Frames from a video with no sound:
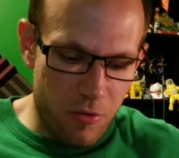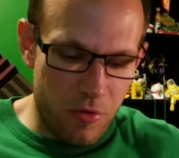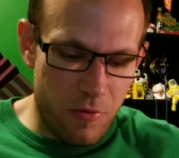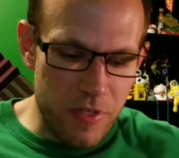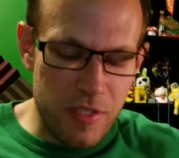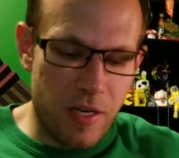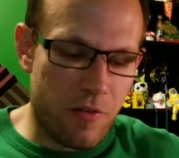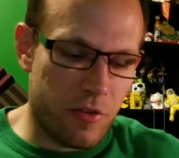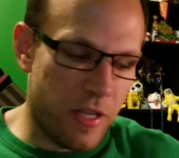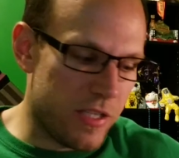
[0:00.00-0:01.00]
reason I
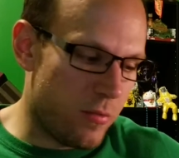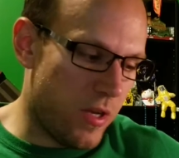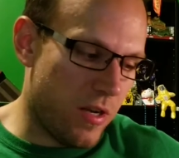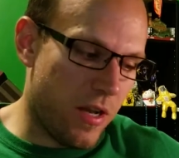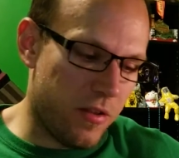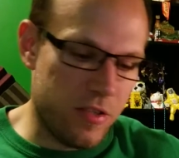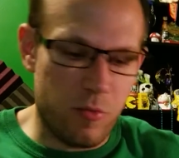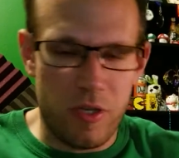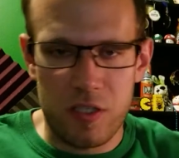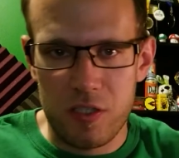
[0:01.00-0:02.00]
covered last week and not this
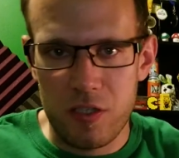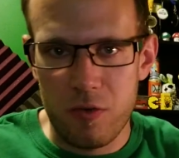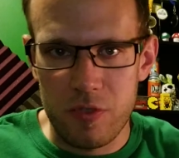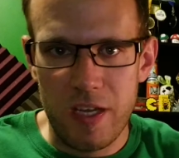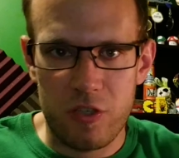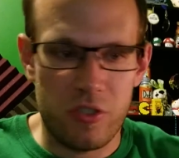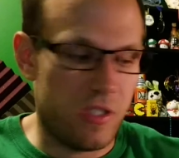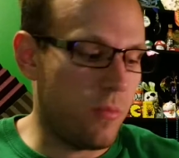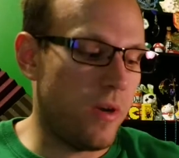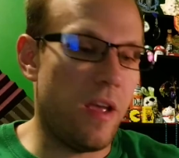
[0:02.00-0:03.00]
week is because there was actually
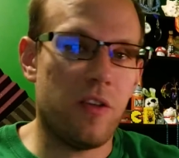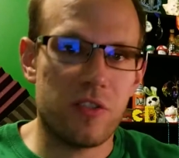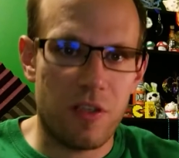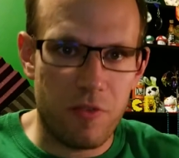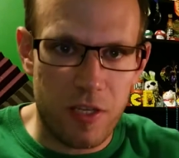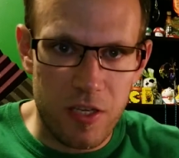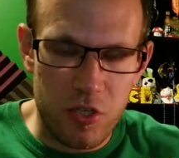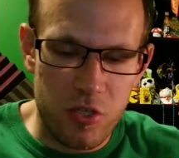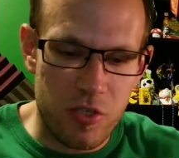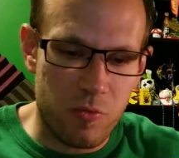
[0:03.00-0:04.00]
someone else on
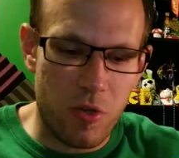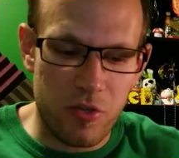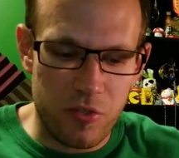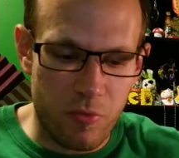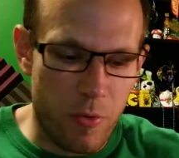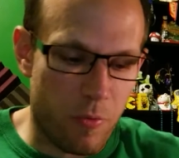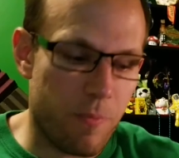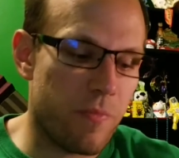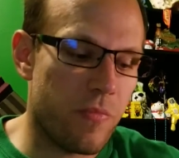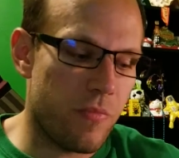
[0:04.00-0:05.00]
vacation as well, so we were
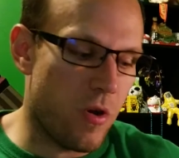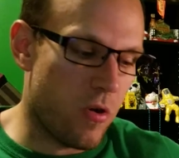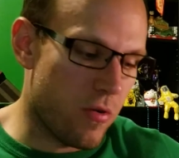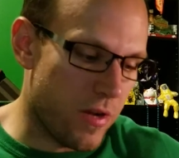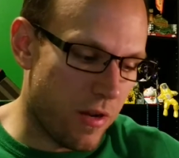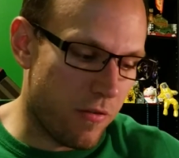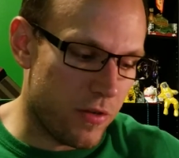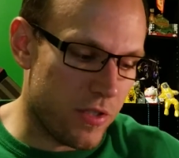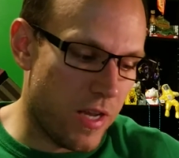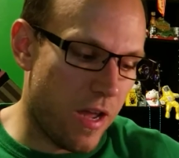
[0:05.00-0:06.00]
hurting for
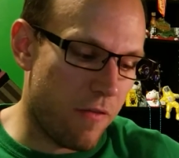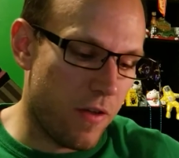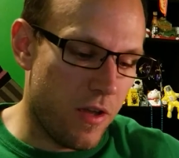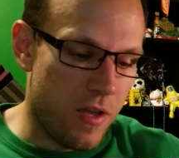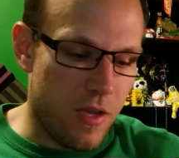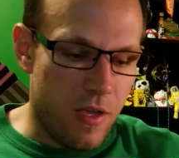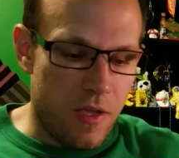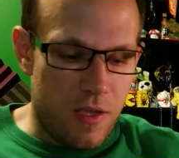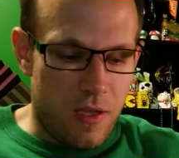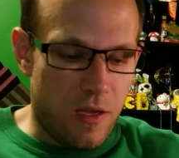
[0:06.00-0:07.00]
staff.
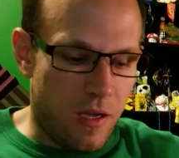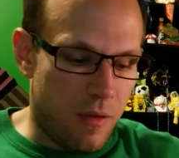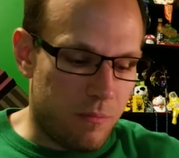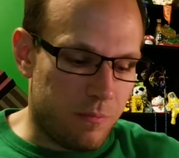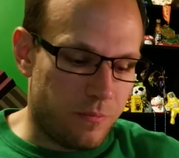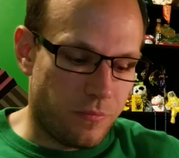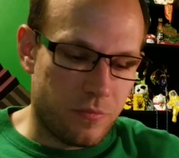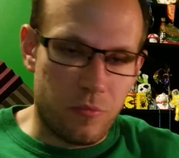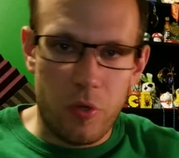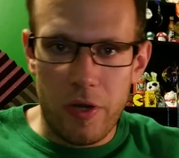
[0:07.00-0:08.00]

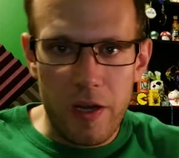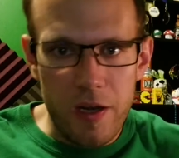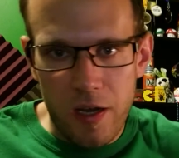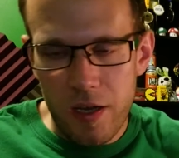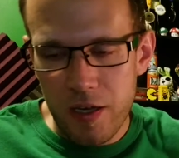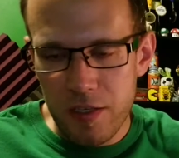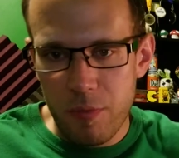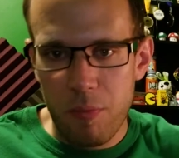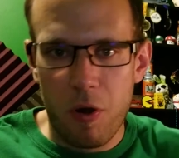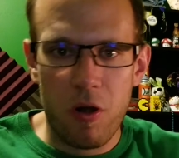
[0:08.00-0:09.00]
But hey, I did
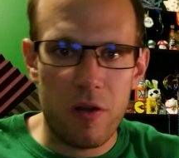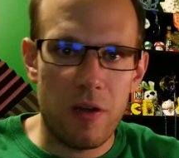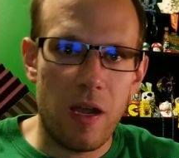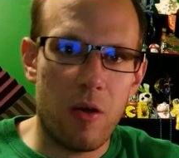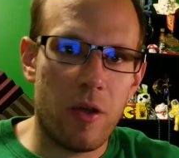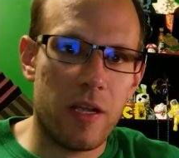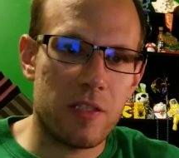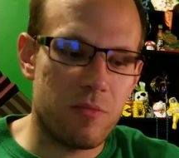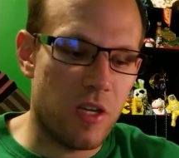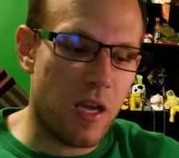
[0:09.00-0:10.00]
my part, and now I got
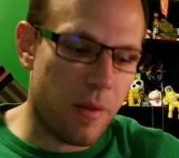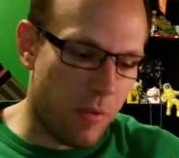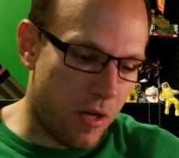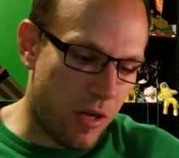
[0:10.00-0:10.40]
some time.